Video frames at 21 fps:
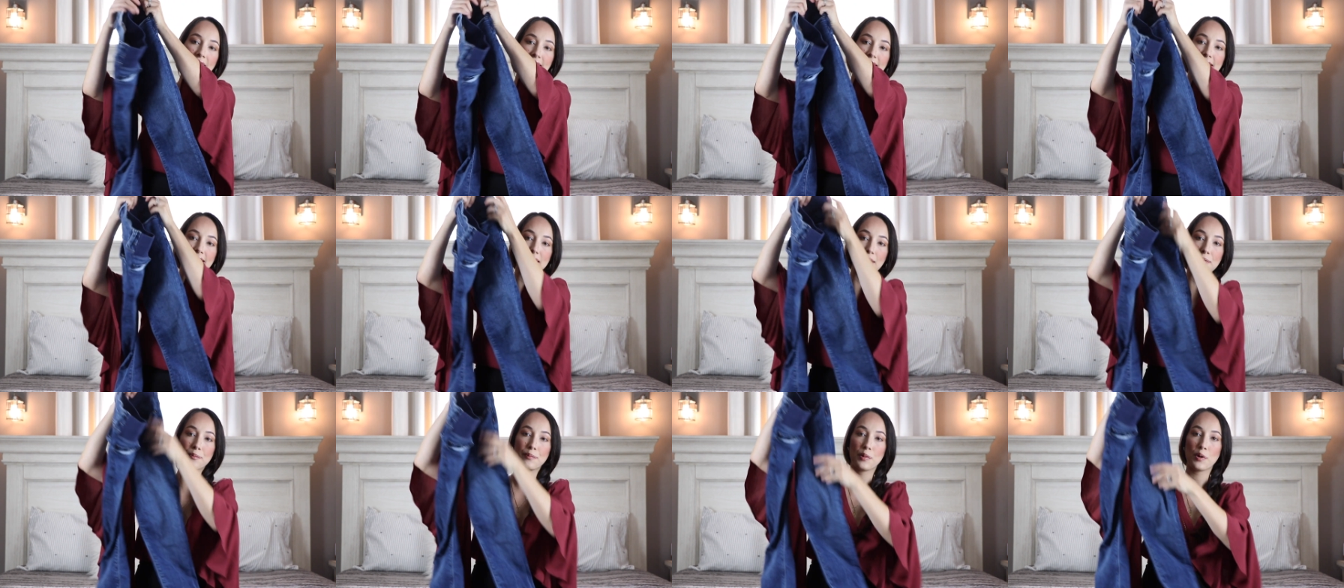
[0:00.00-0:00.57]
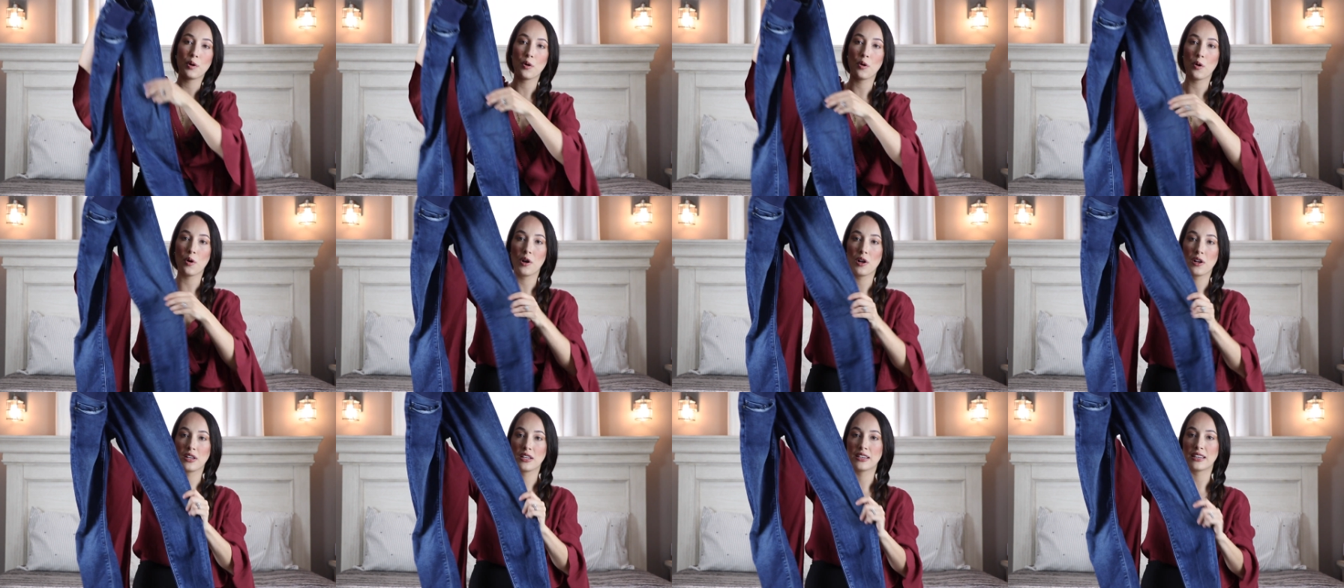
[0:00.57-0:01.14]
a
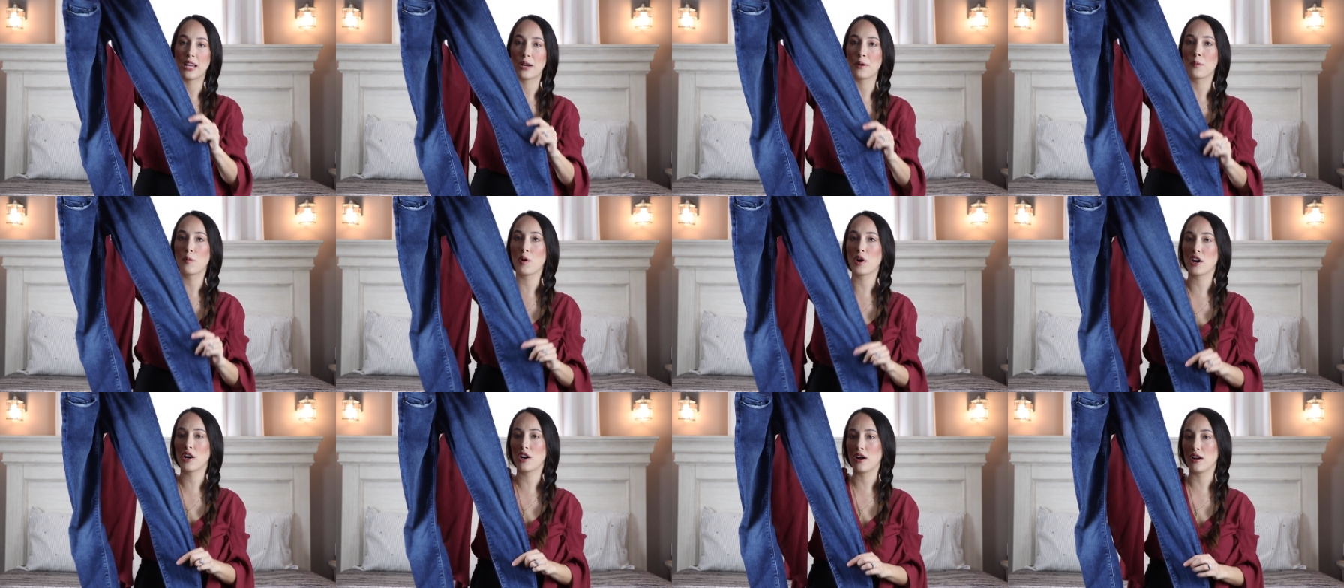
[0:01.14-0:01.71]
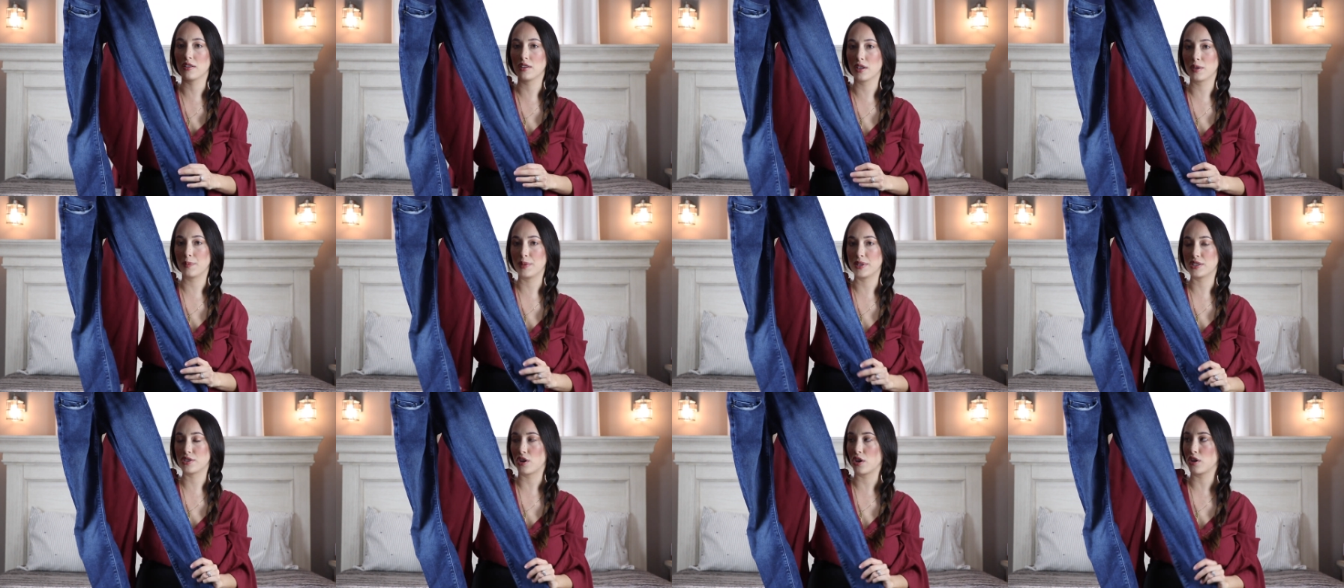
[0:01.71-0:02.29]
simple, they were a little
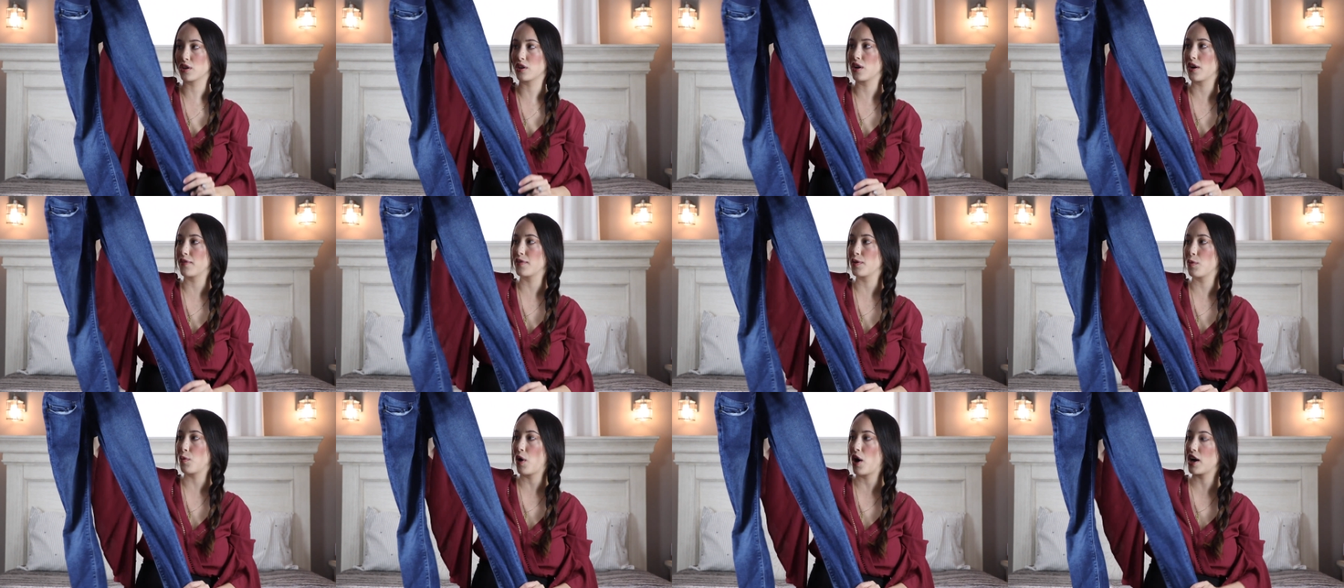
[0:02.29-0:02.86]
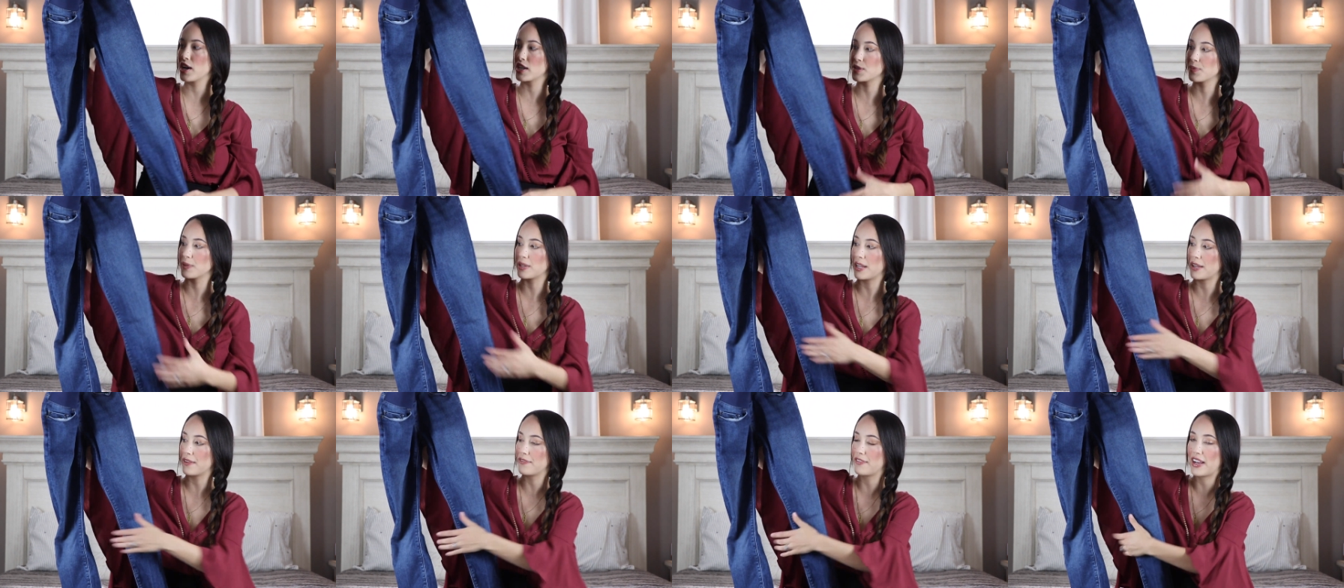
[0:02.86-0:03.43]
bit darker of a wash,
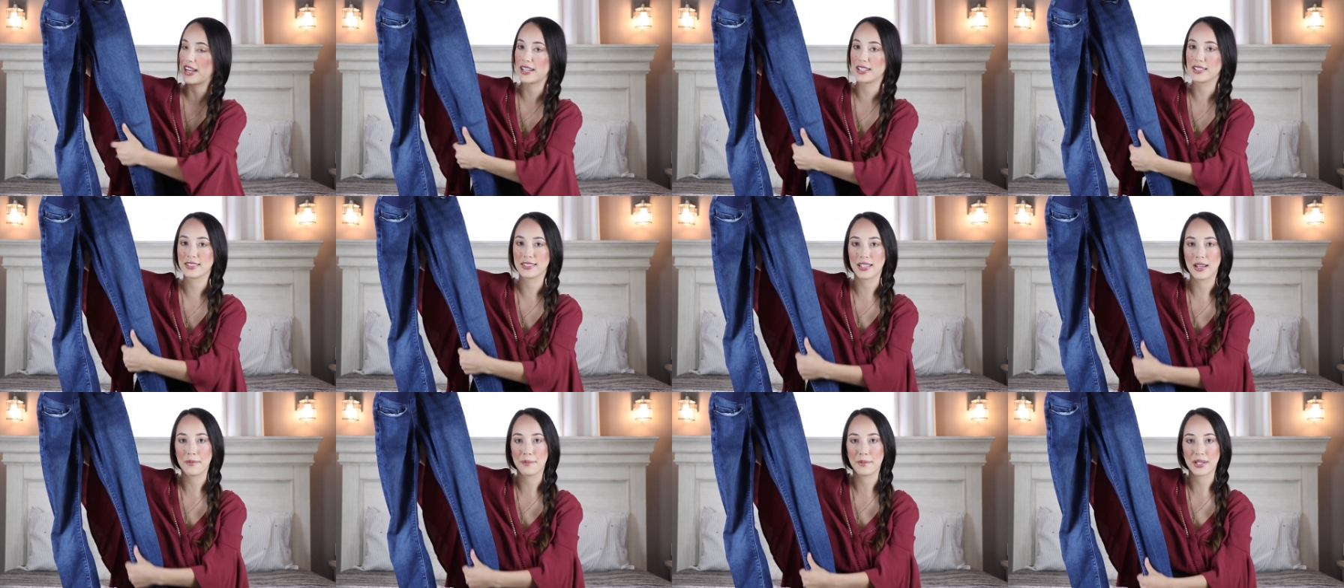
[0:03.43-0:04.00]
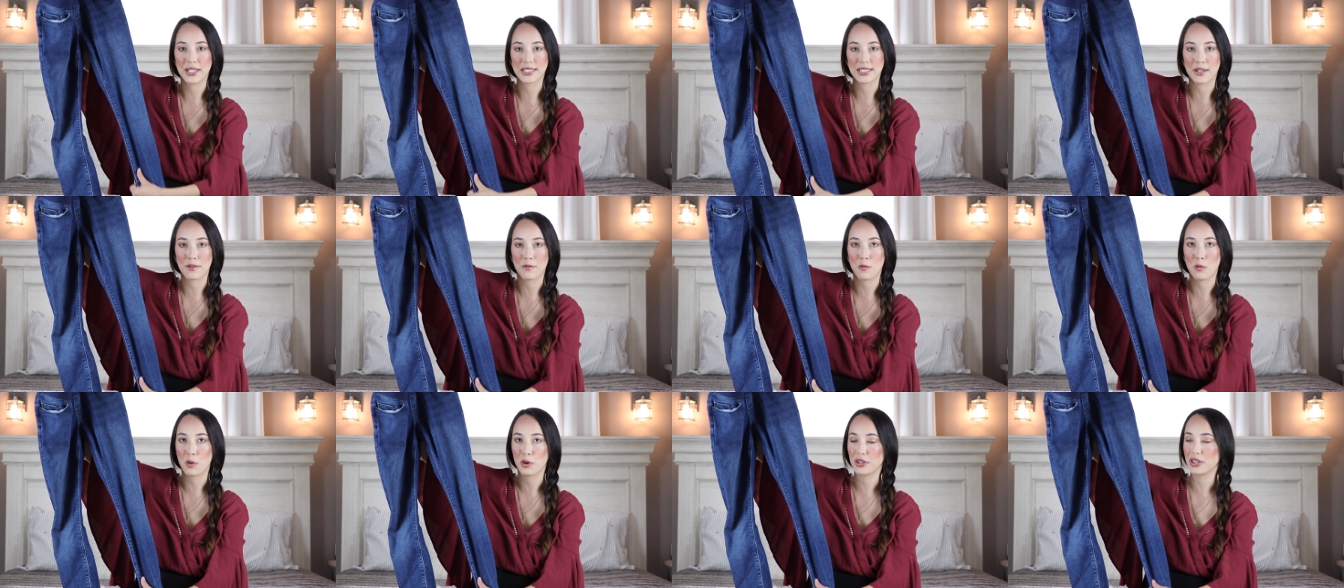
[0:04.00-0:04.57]
but they faded some because I
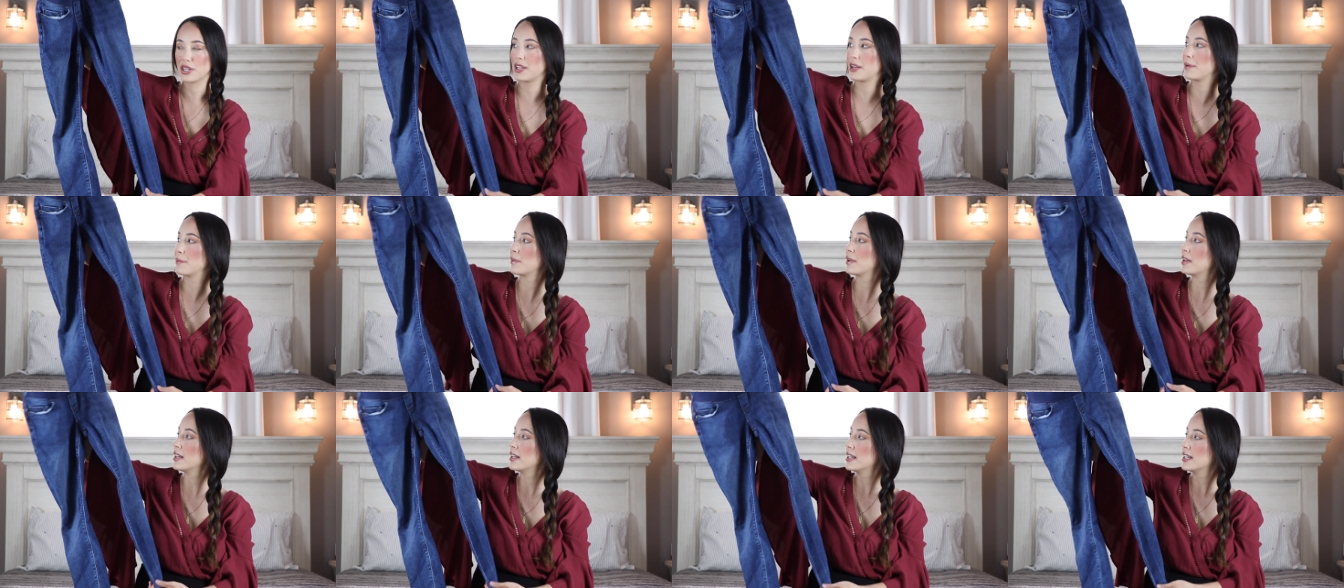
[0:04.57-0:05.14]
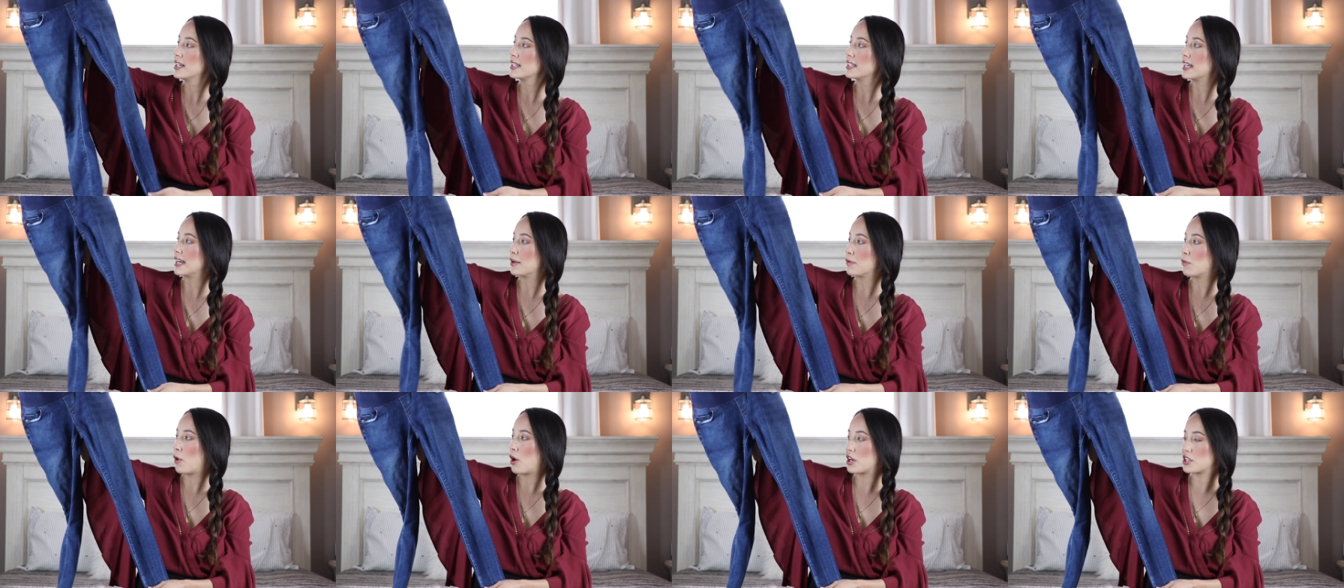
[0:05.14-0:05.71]
wore them
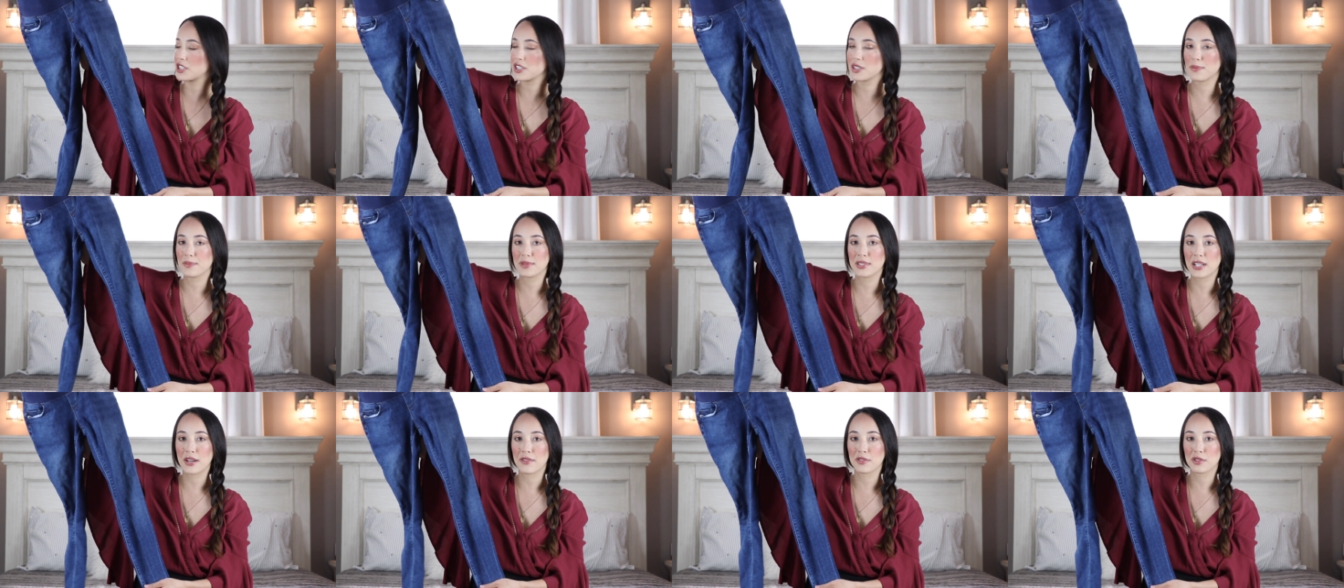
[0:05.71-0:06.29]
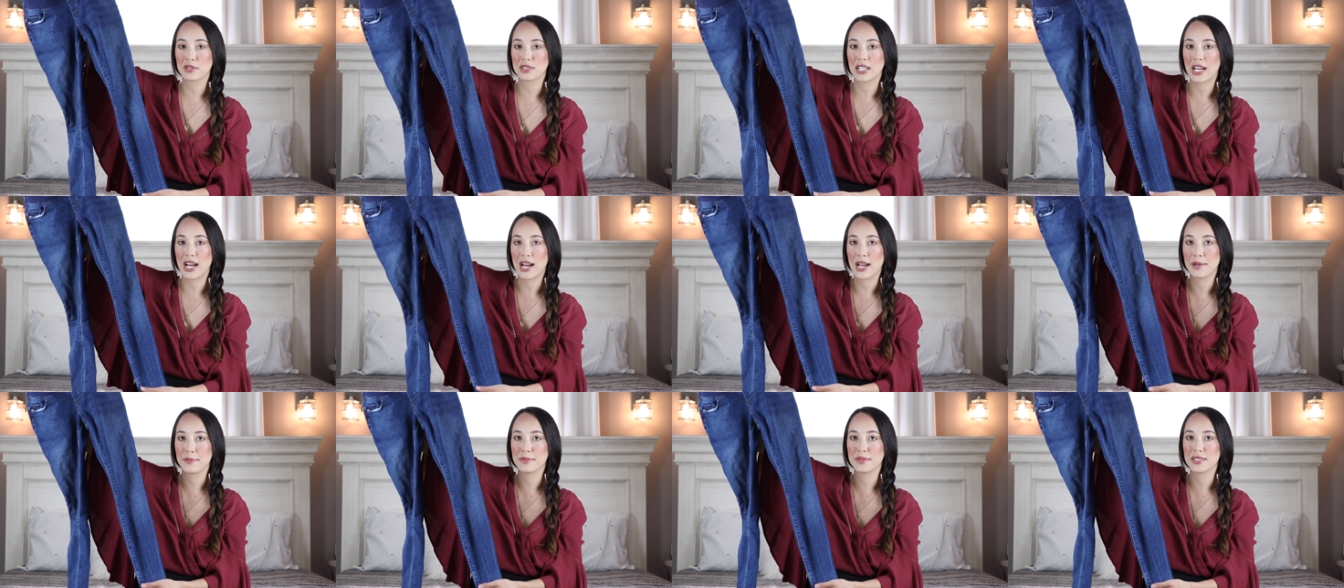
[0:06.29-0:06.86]
and washed them several
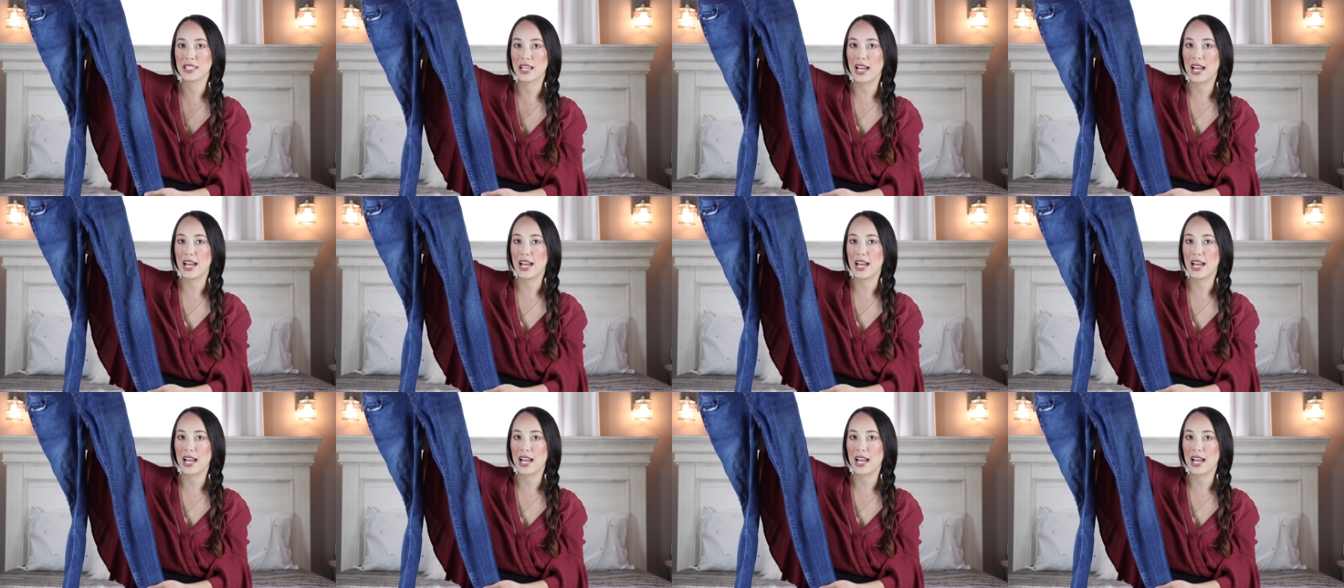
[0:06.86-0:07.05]
times.